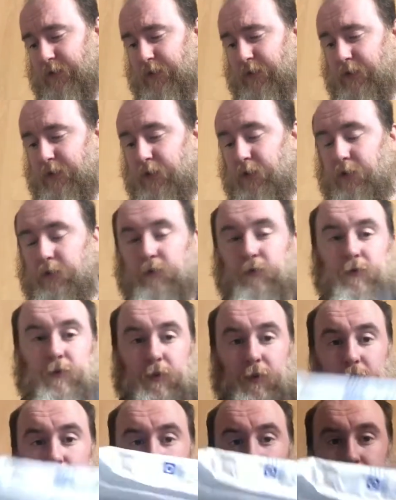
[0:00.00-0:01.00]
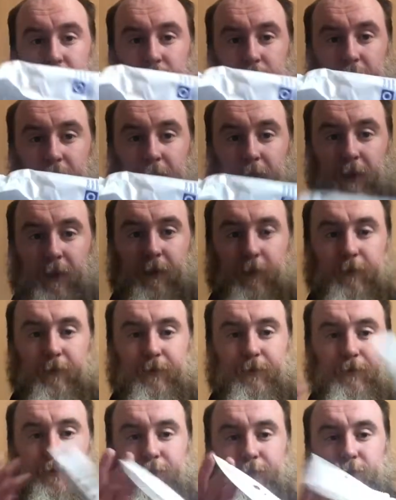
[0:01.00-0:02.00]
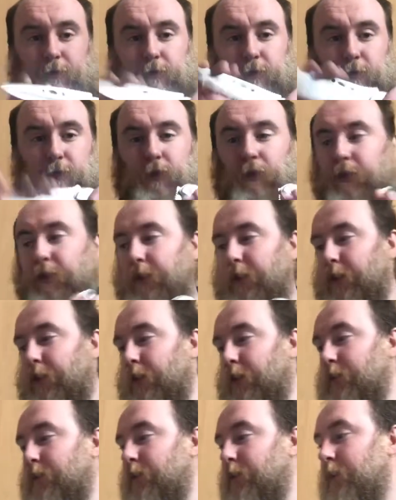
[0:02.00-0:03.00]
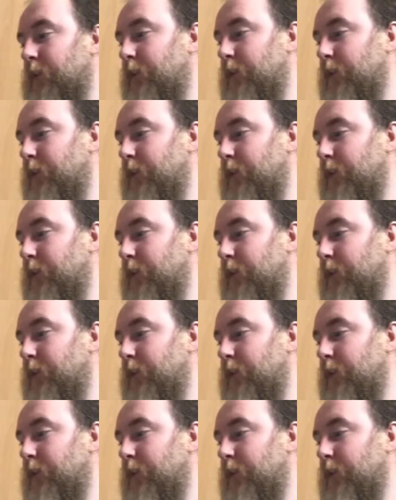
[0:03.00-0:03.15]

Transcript: Uh, oh, fair enough. I don't need it. Don't need the knife.